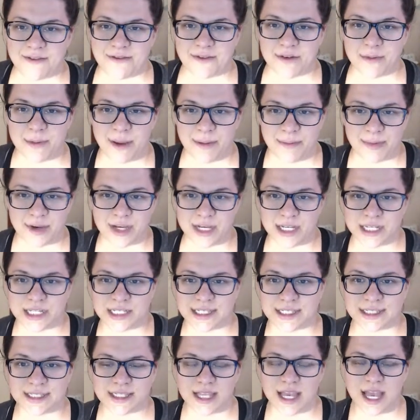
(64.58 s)
for my
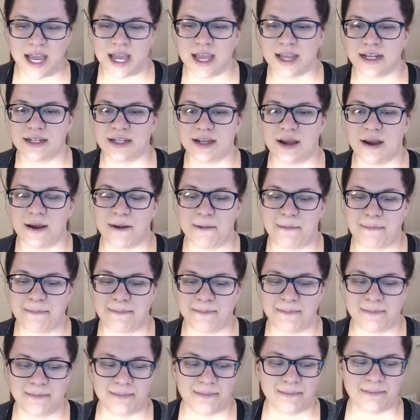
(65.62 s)
books and
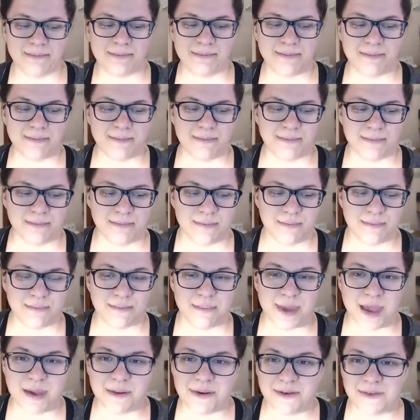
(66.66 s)

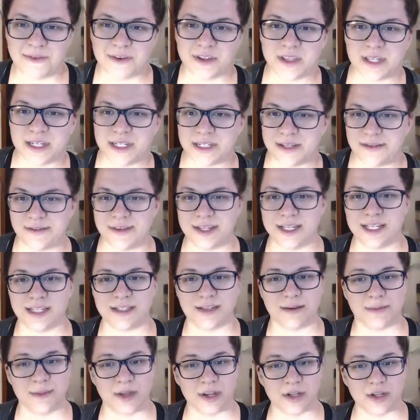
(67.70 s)
maybe for the
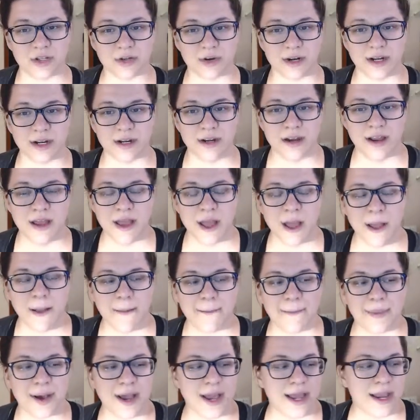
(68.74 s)
DVDs, I'm not sure.
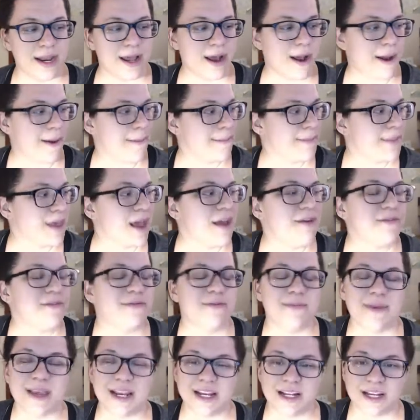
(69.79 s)
But I've
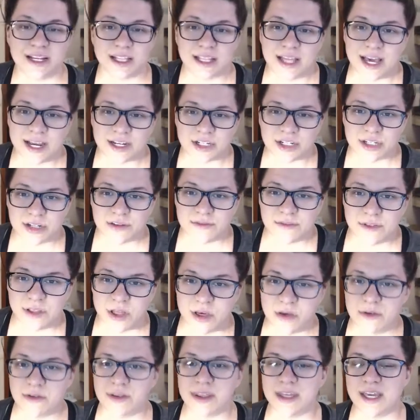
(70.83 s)
made a collection of
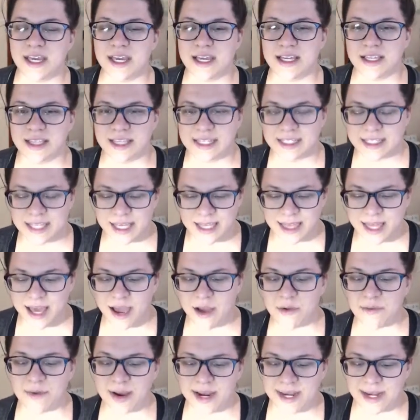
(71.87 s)
clothing, things like
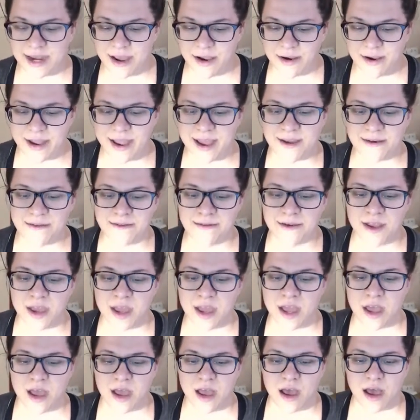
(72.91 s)
that. Right now I have
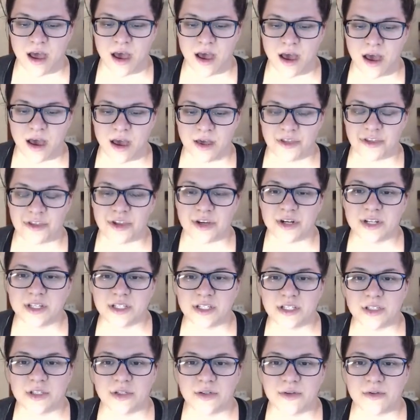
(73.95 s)

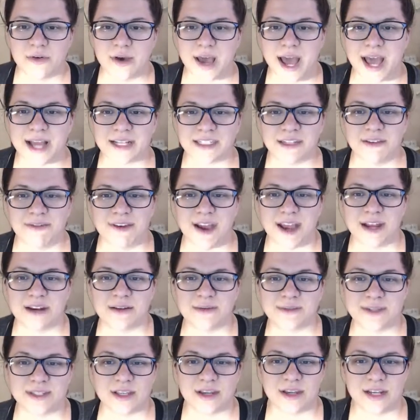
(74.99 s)
32 active
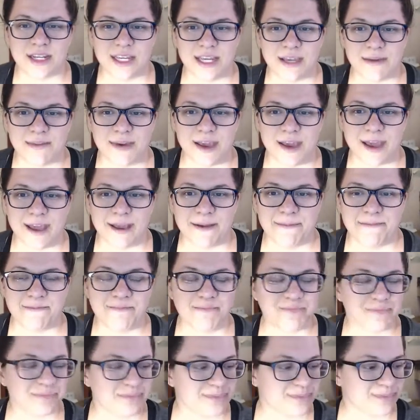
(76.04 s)
items on eBay.
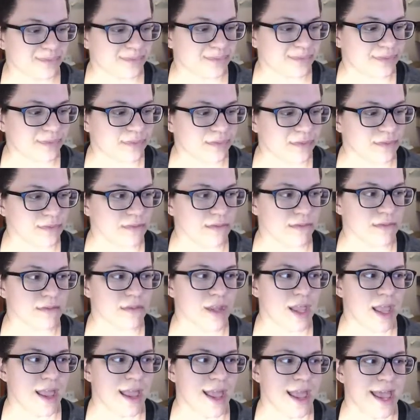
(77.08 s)

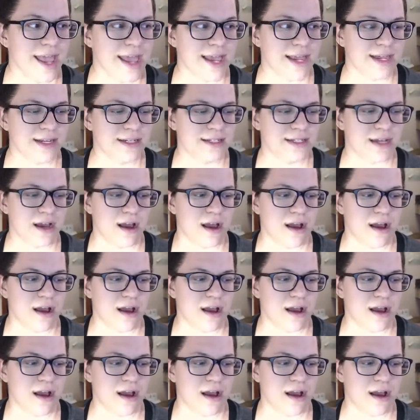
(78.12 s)
And